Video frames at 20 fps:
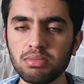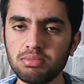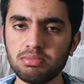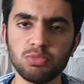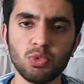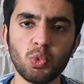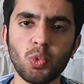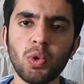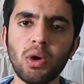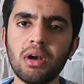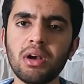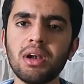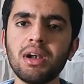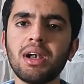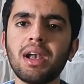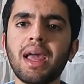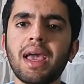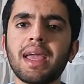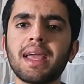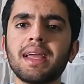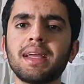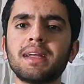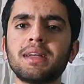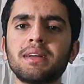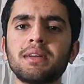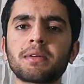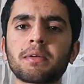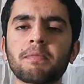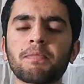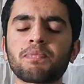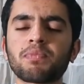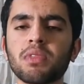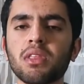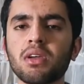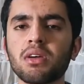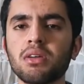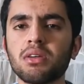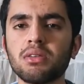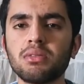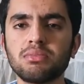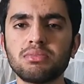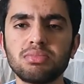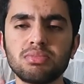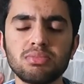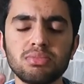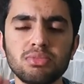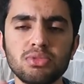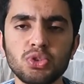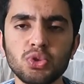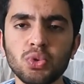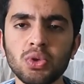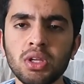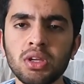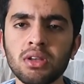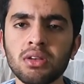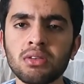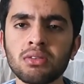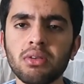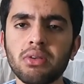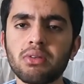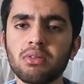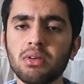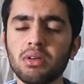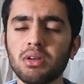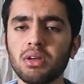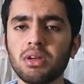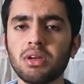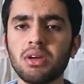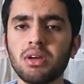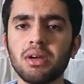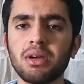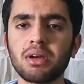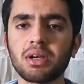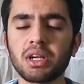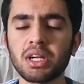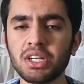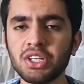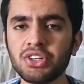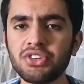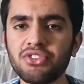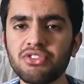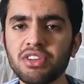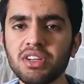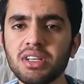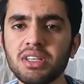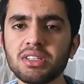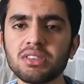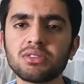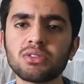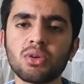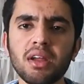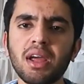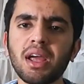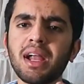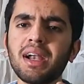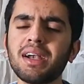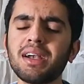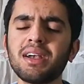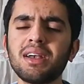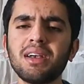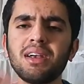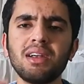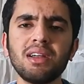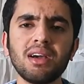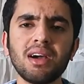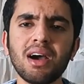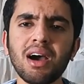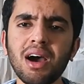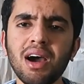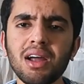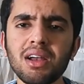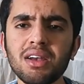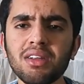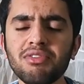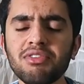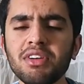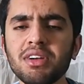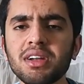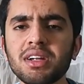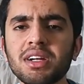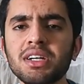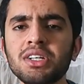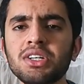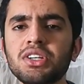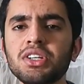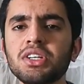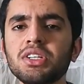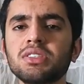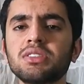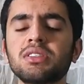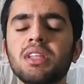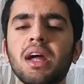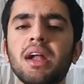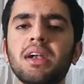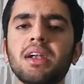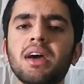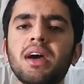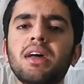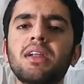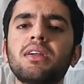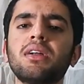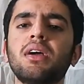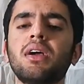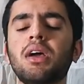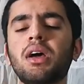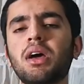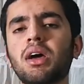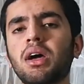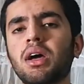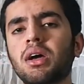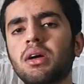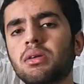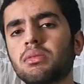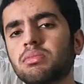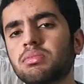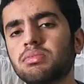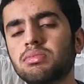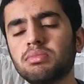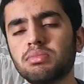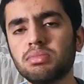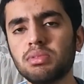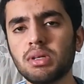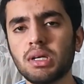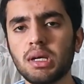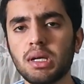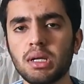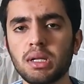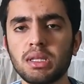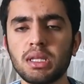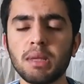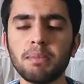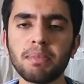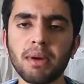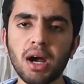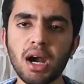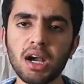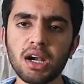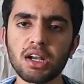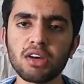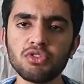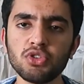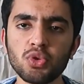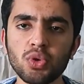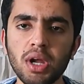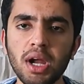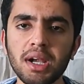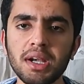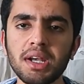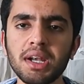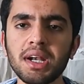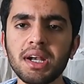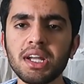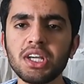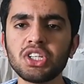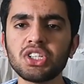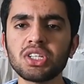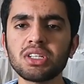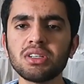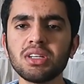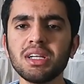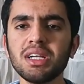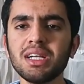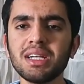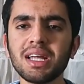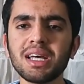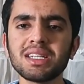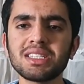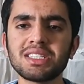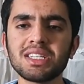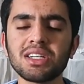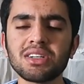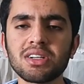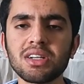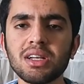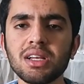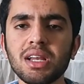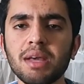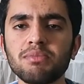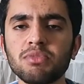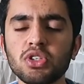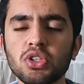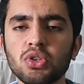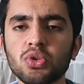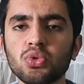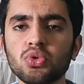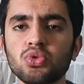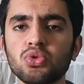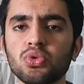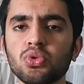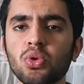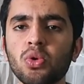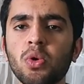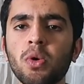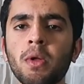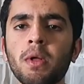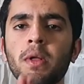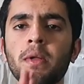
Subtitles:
world, like union countries and different countries that are the part of United Nations, it are general MCQs. So